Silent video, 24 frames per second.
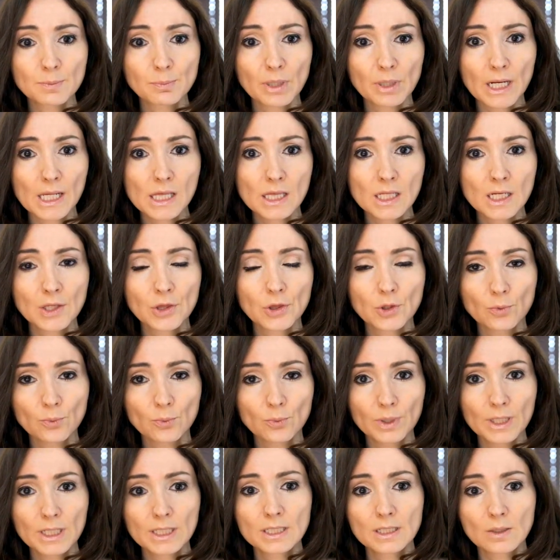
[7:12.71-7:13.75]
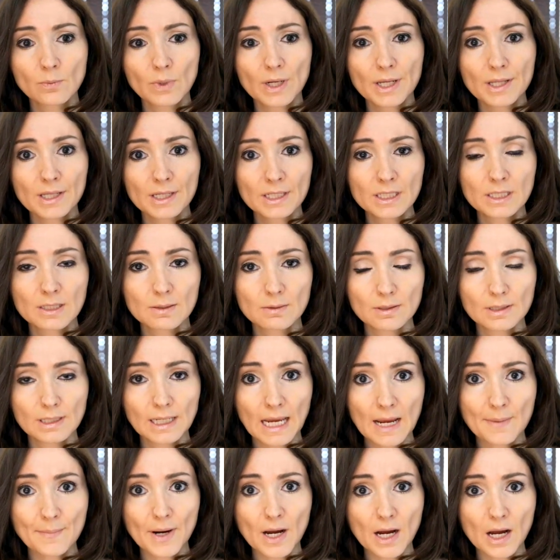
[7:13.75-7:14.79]
But I think the reason why this
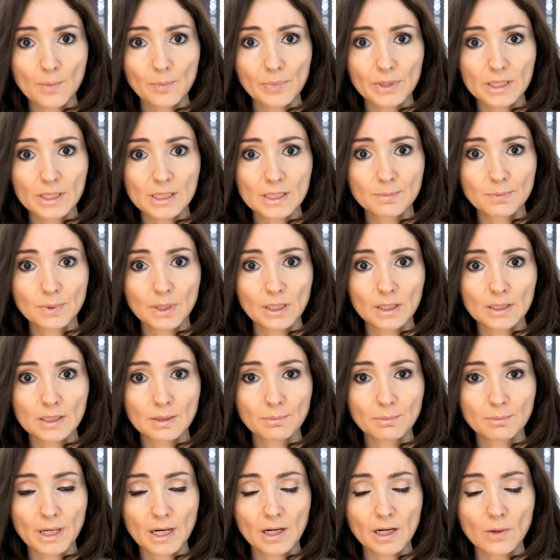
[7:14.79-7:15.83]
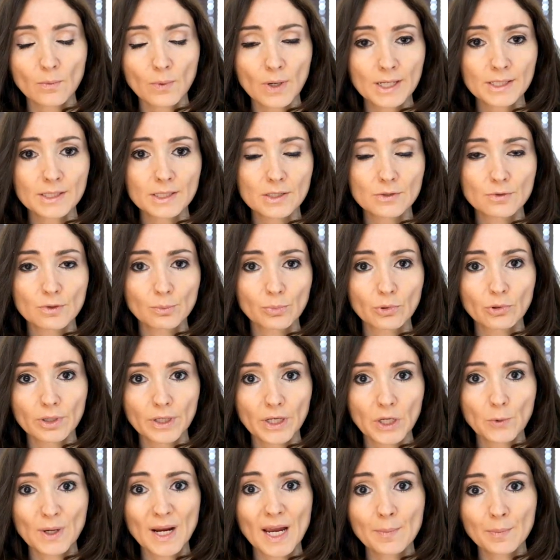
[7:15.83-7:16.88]
came up is because in Bari Weiss's reporting,
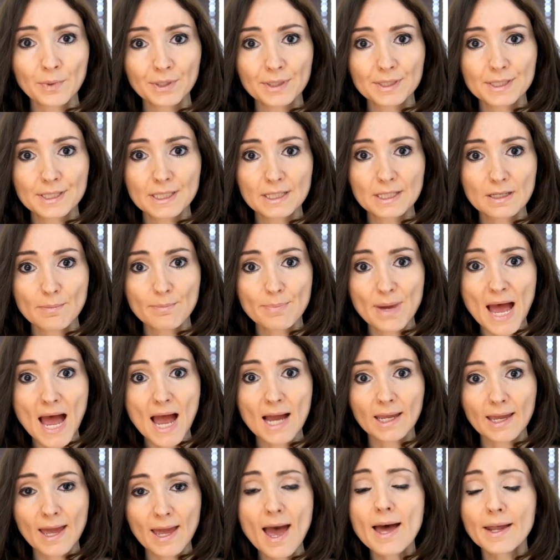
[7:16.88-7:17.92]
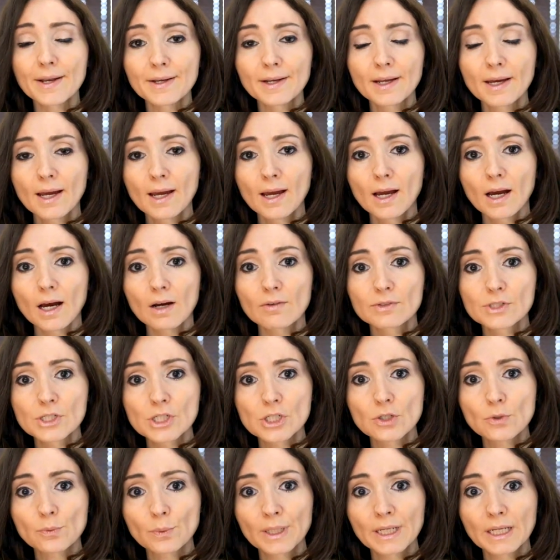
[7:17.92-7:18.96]
you were able to see the back end of the
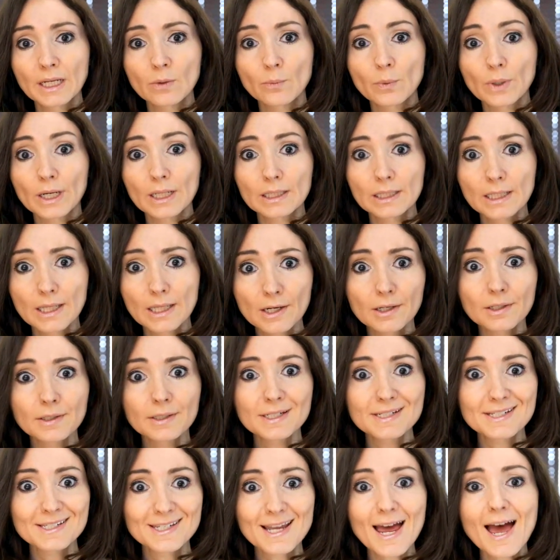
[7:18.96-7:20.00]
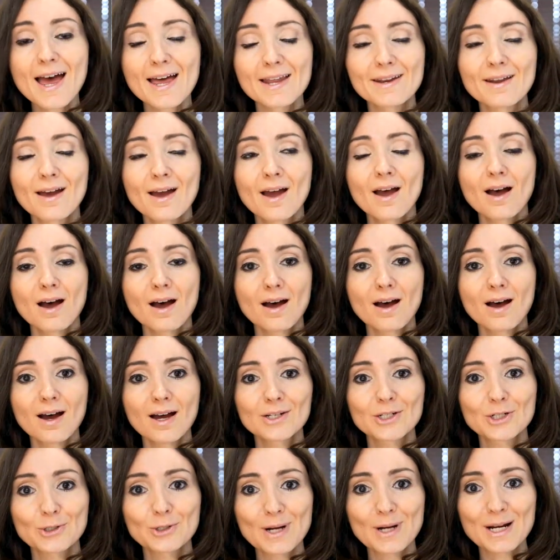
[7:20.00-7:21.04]
screen where it literally said uh,
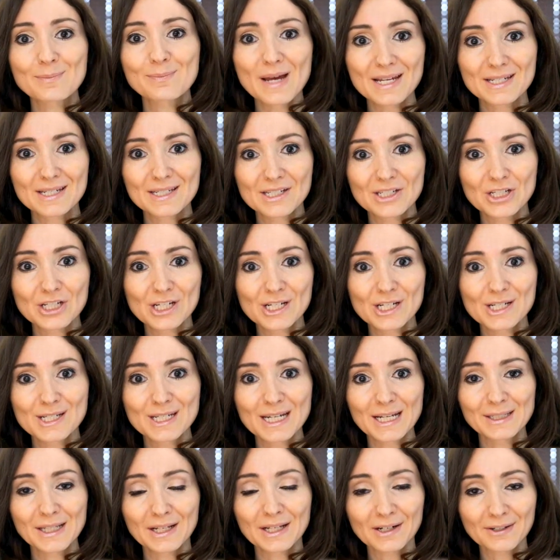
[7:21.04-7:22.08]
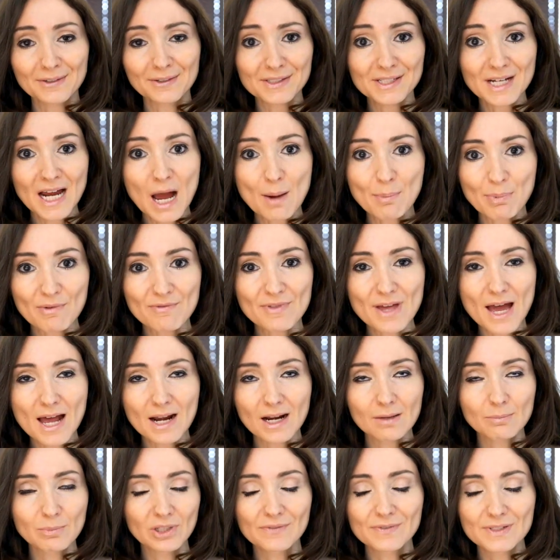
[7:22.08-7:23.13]
direct messages. And then on the top of that, I
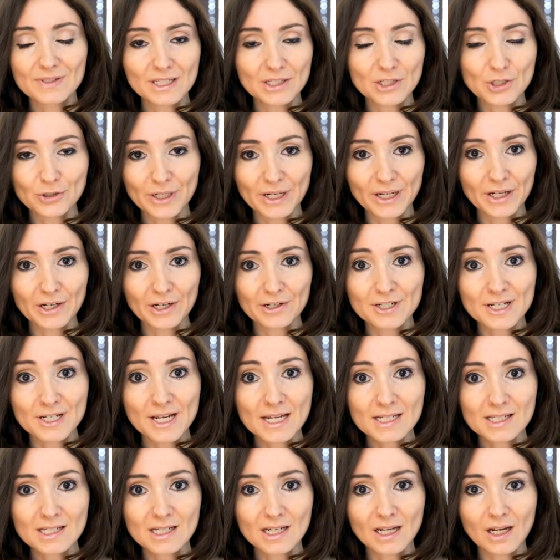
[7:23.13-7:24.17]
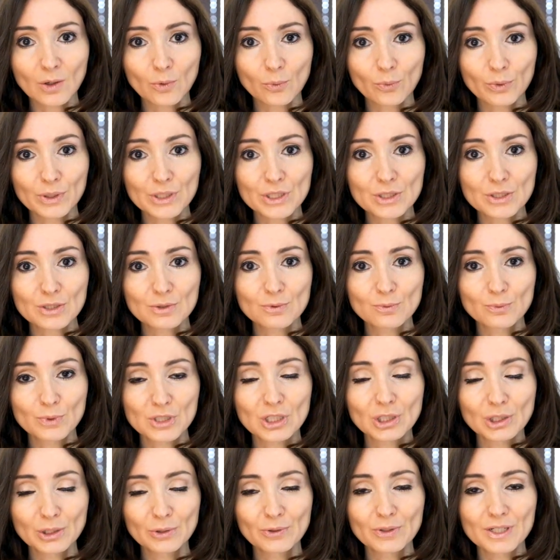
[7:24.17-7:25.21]
believe it said training or testing which which
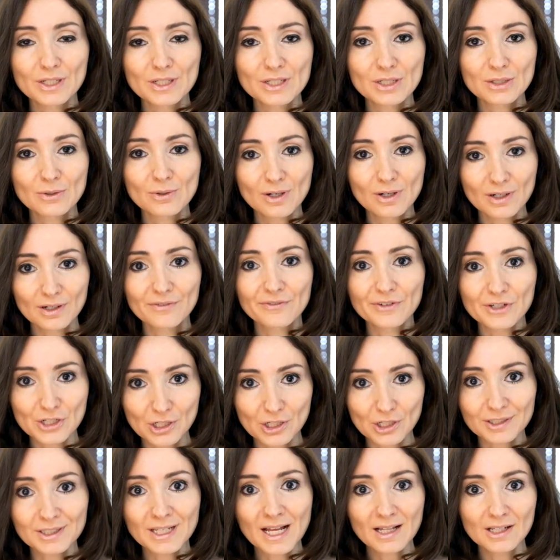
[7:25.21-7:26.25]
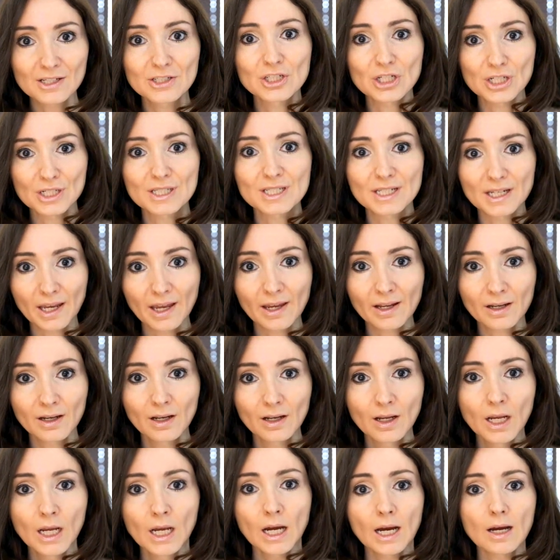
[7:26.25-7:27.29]
alluded to artificial intelligence again,
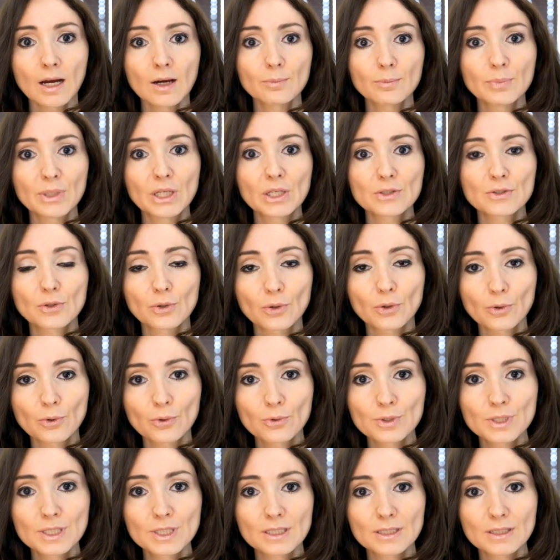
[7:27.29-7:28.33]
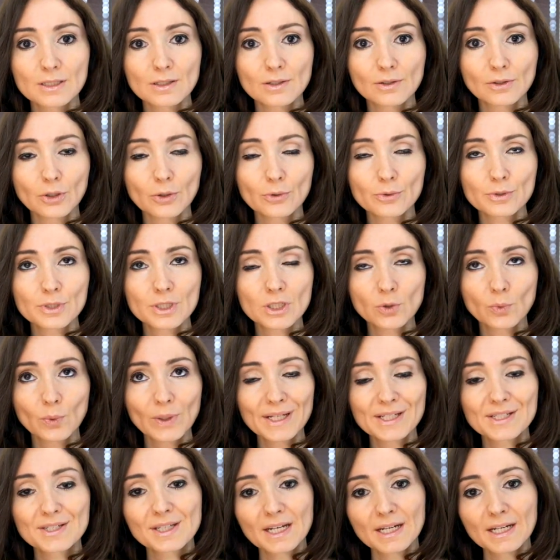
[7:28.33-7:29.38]
uh, because those those
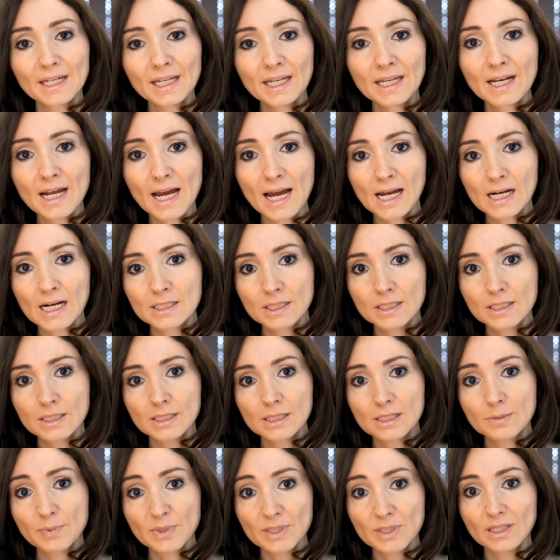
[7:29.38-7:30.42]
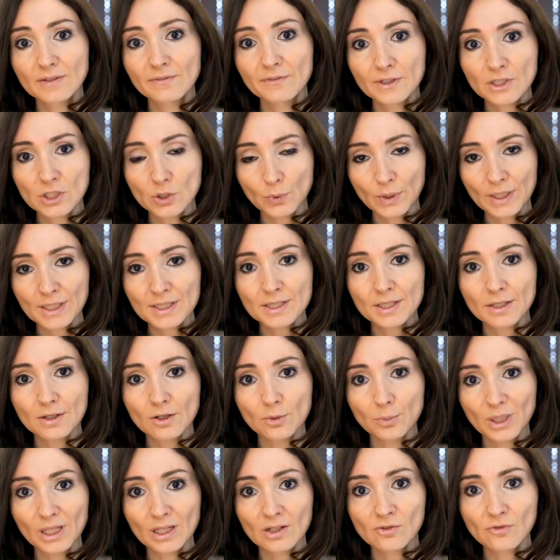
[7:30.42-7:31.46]
tweets they need access to specific tweets that are
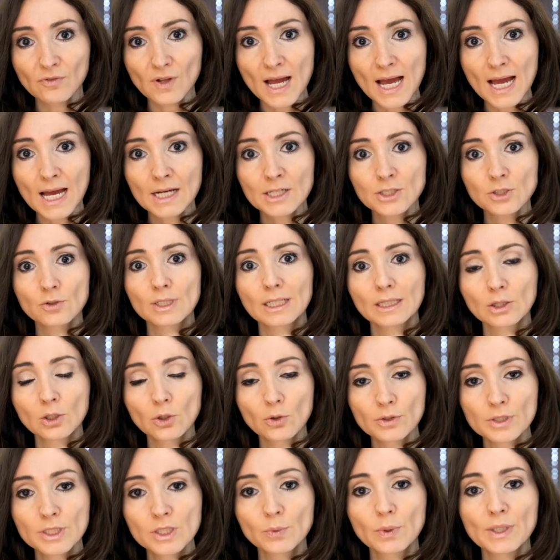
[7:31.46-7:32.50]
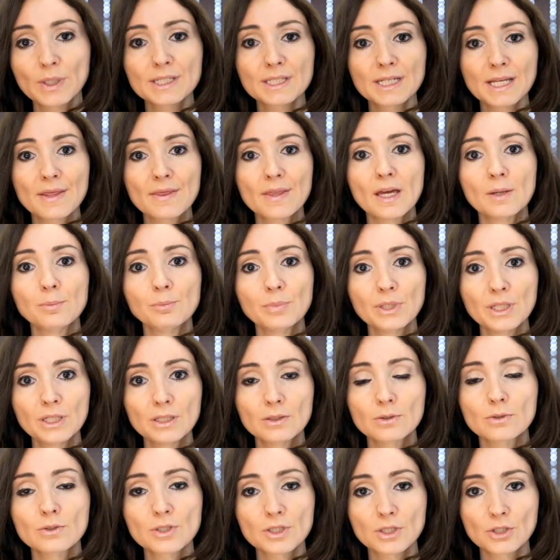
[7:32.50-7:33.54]
being flagged, so that those tweets can then be
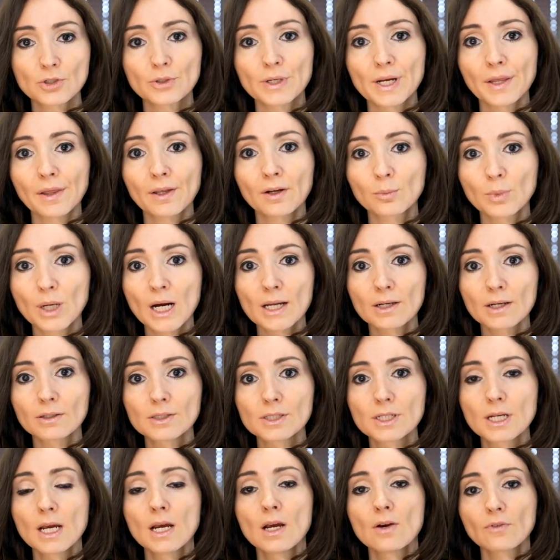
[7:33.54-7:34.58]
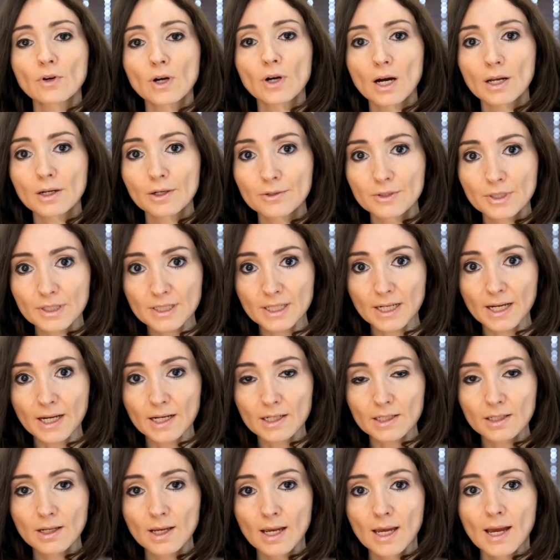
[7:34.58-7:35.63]
used to train their models for auto
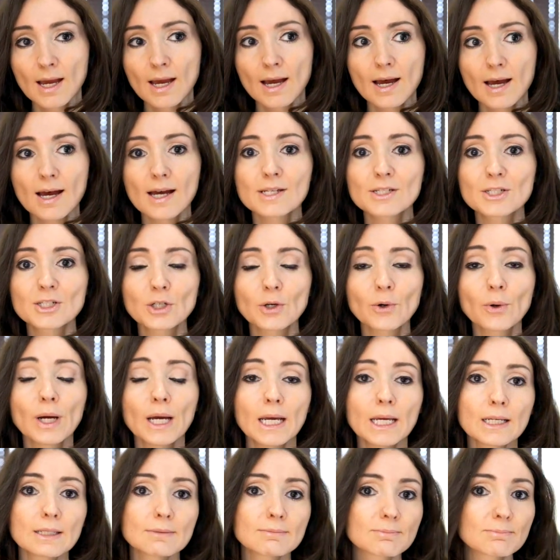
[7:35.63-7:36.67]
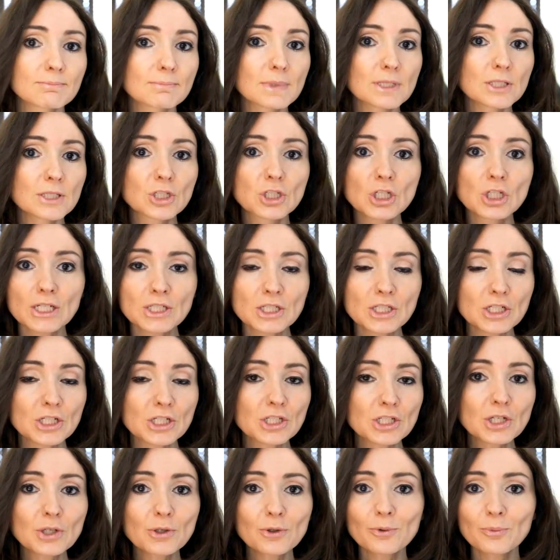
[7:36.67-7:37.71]
detect. Uh, so just
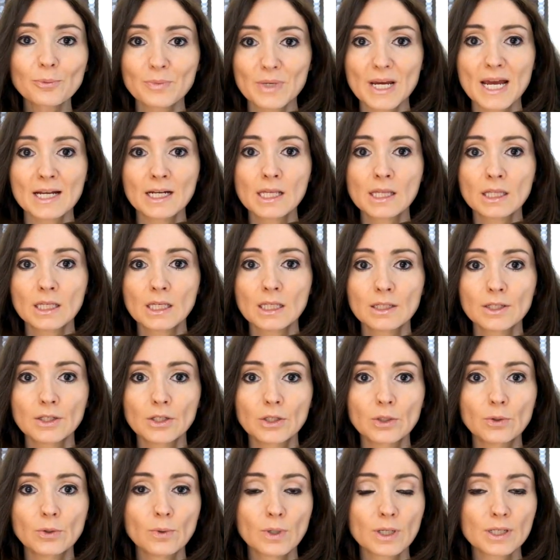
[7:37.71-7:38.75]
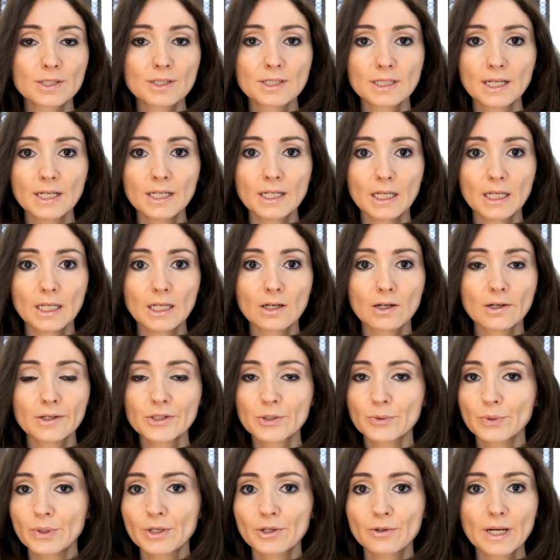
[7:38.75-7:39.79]
assume anything that you are sending on
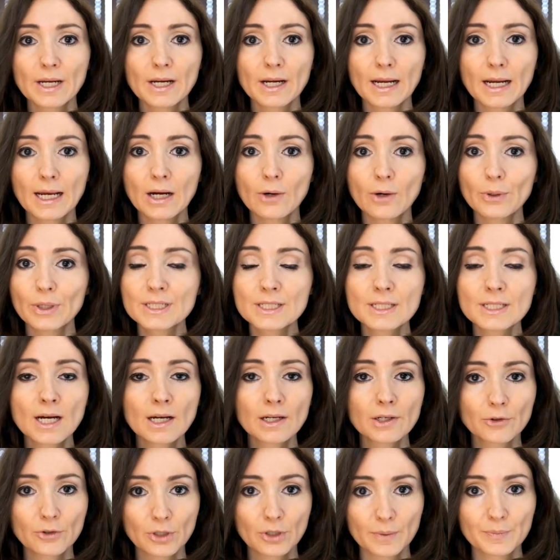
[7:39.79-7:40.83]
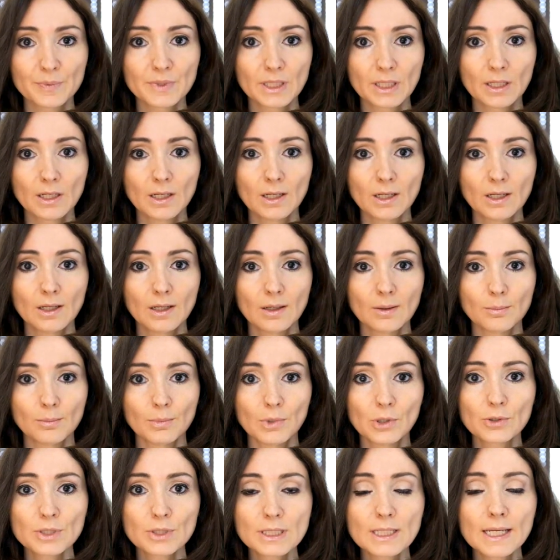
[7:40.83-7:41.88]
Twitter right now is not encrypted.
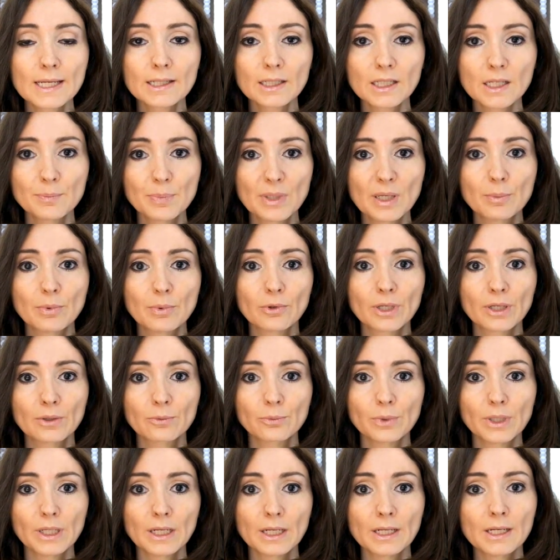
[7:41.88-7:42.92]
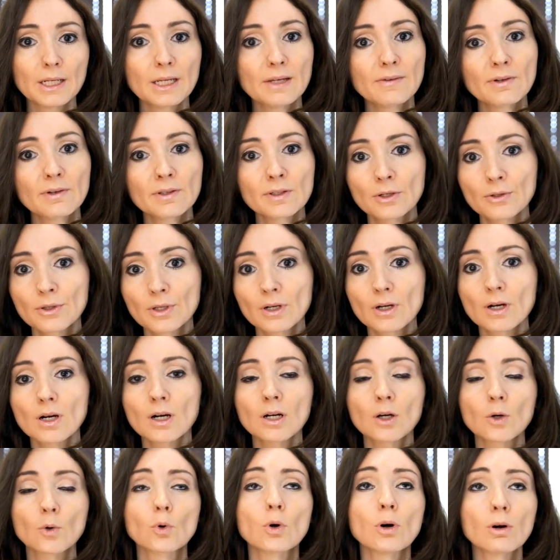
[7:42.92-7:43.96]
Most likely, people can read it, even though there
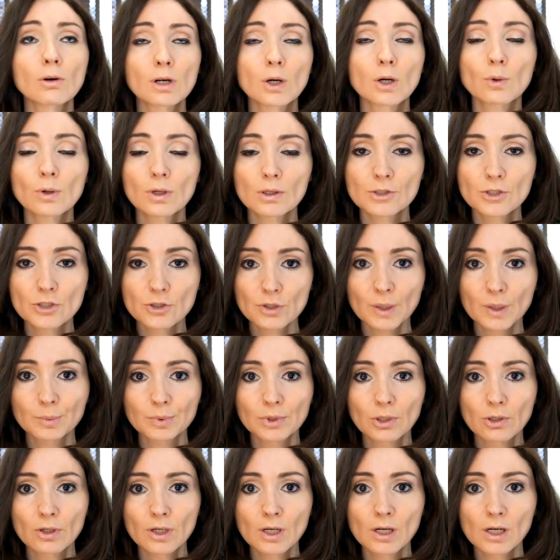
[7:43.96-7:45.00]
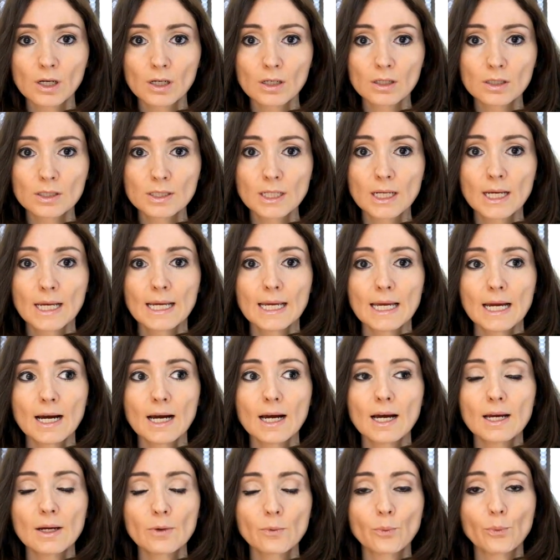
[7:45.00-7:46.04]
are quote unquote strict protocols
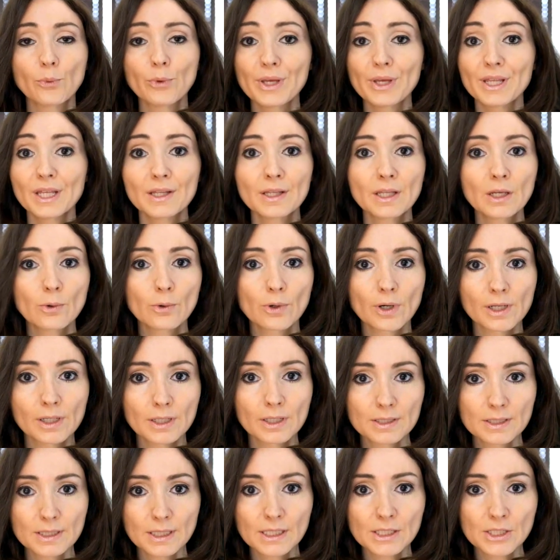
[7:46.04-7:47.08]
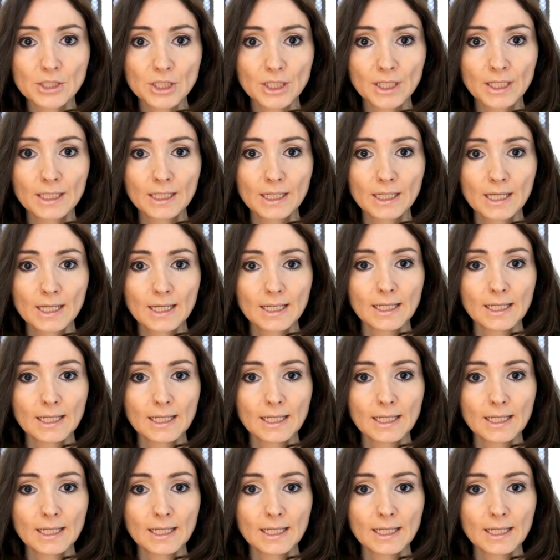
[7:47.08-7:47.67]
uh, within the organization.